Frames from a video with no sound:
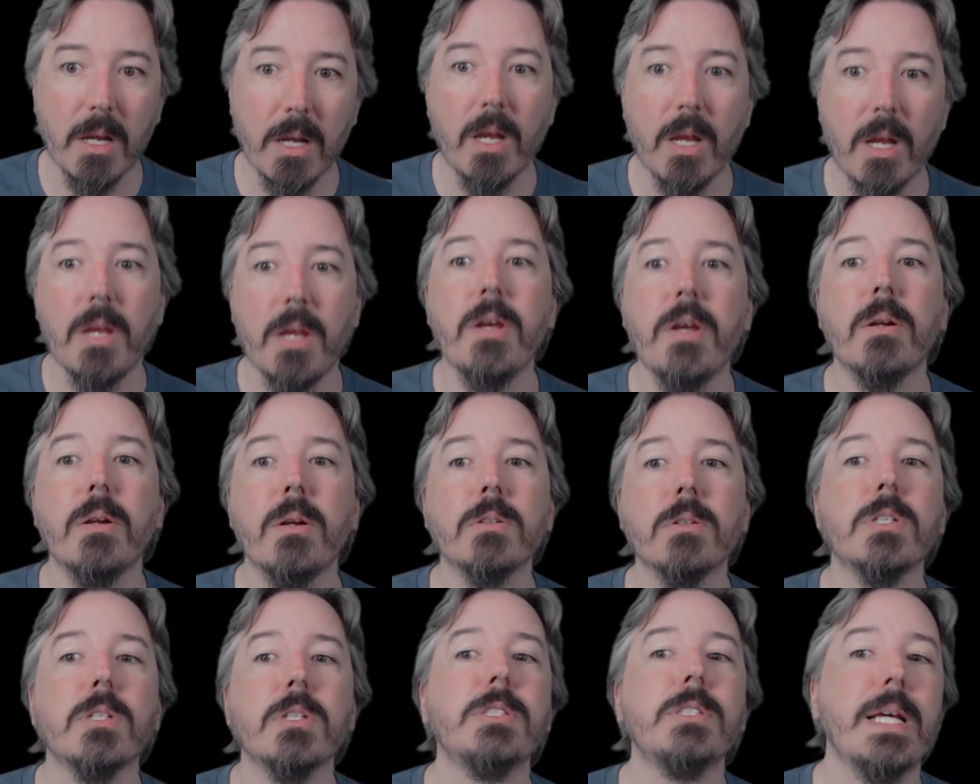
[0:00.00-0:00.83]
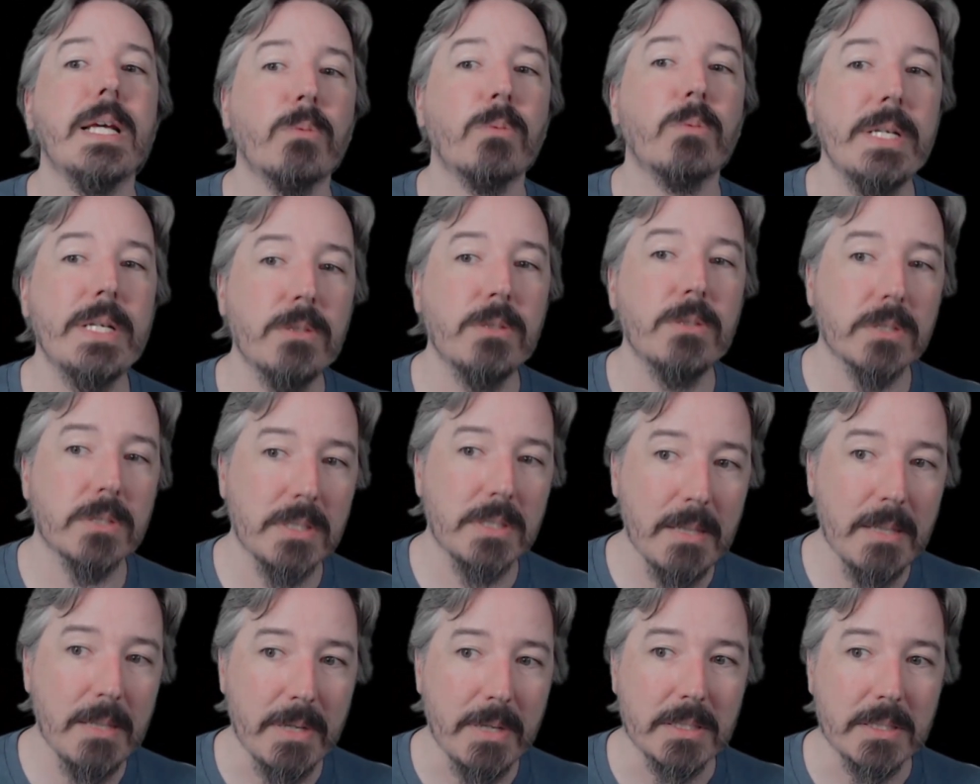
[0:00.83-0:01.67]
You can also set resource
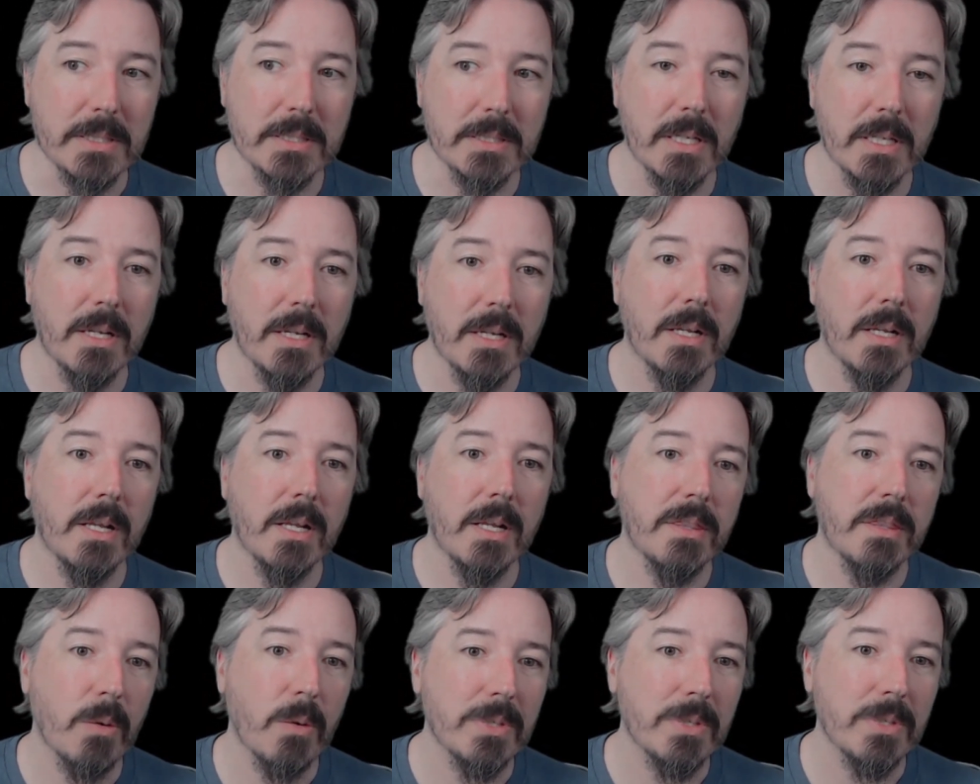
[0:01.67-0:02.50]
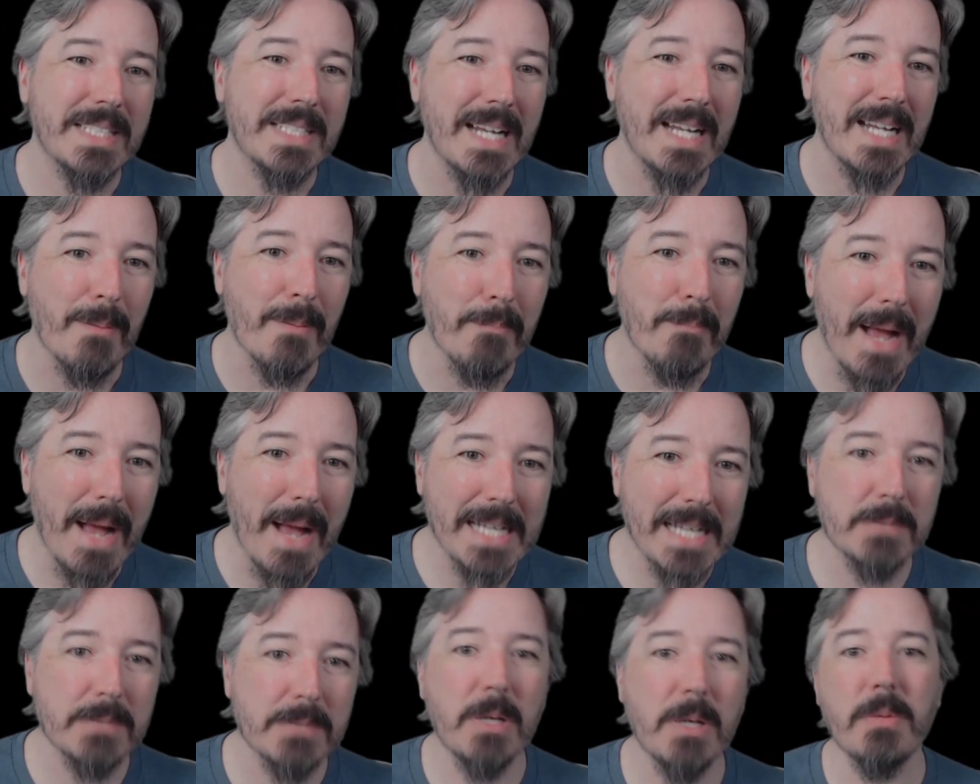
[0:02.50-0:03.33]
limits that will set a
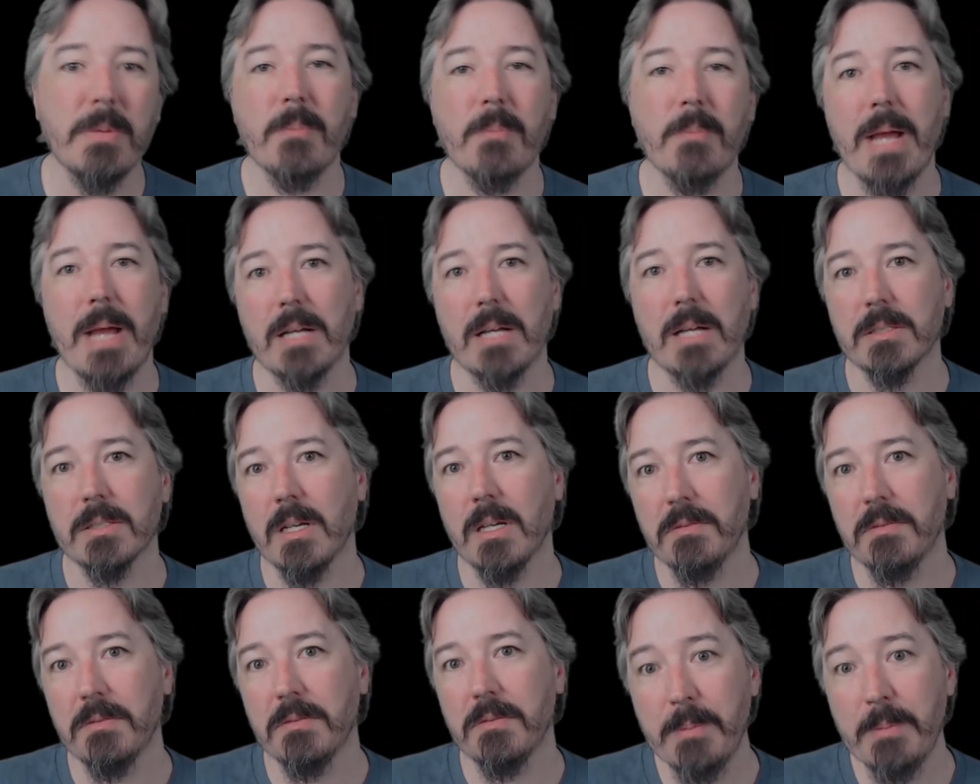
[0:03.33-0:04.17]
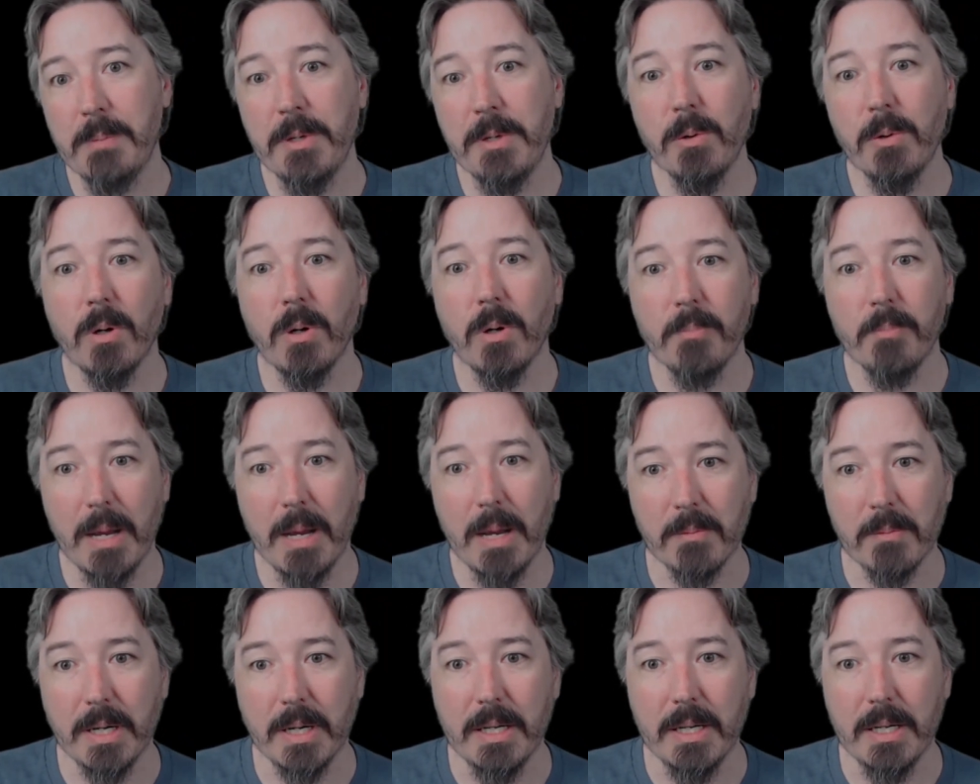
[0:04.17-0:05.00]
maximum amount of CPU or
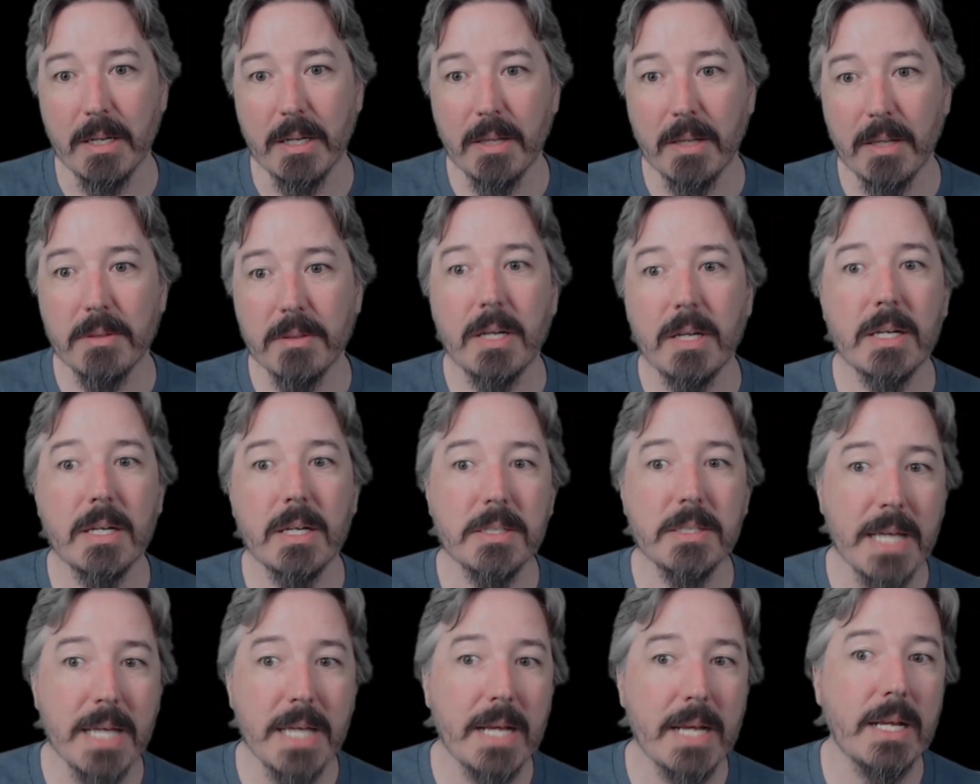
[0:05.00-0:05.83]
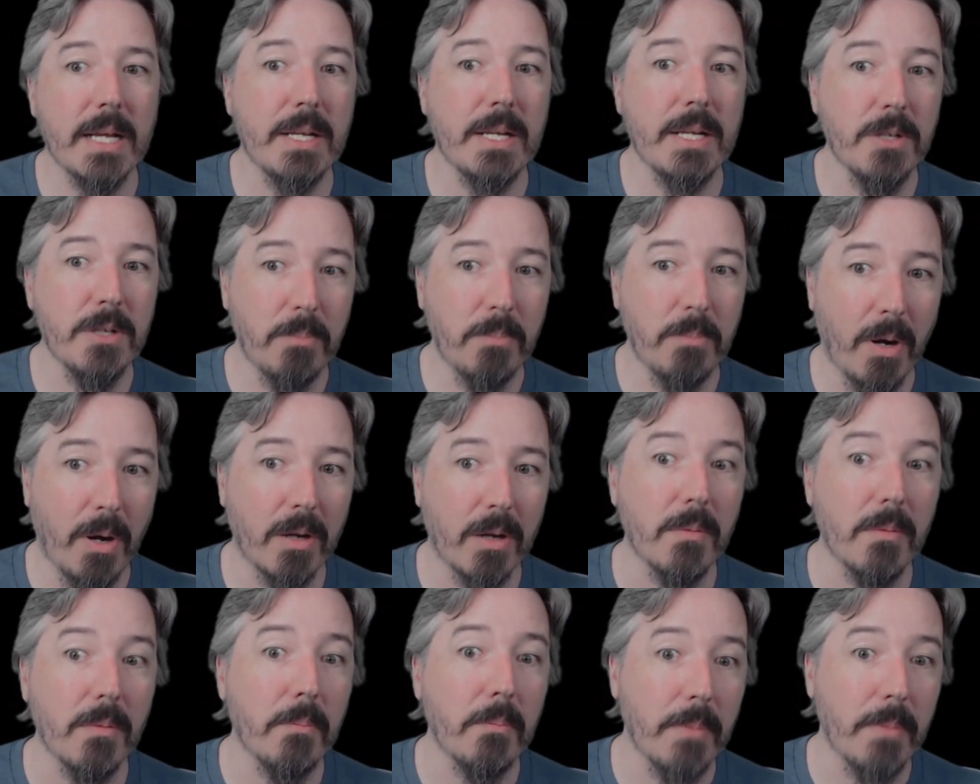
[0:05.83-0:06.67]
memory that a container in your pod
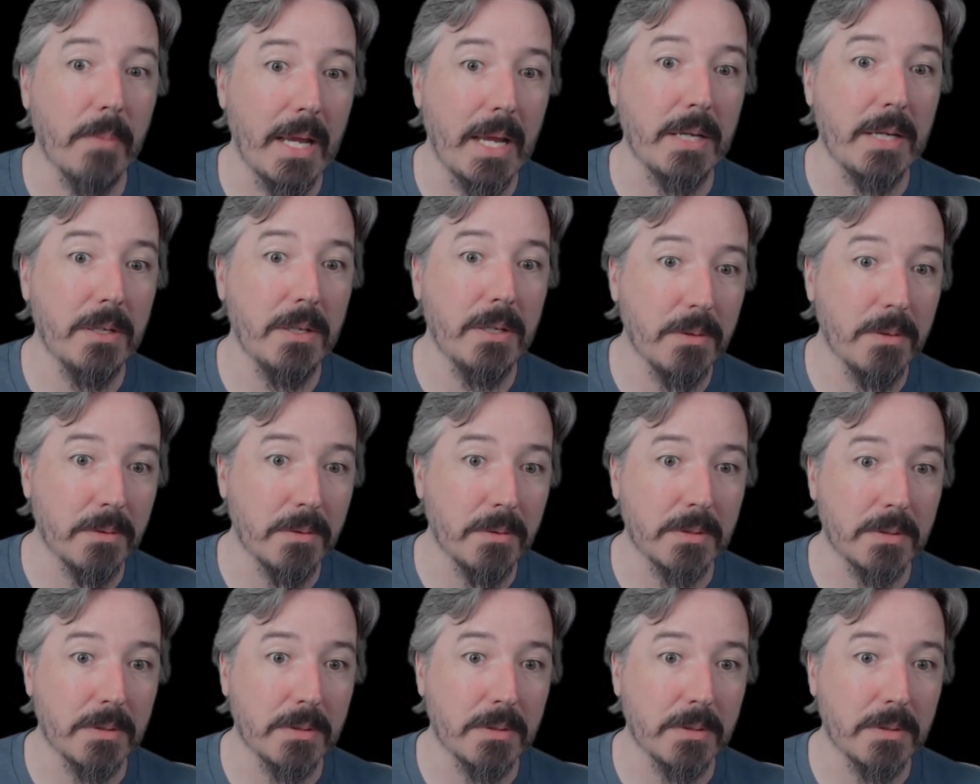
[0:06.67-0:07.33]
may use.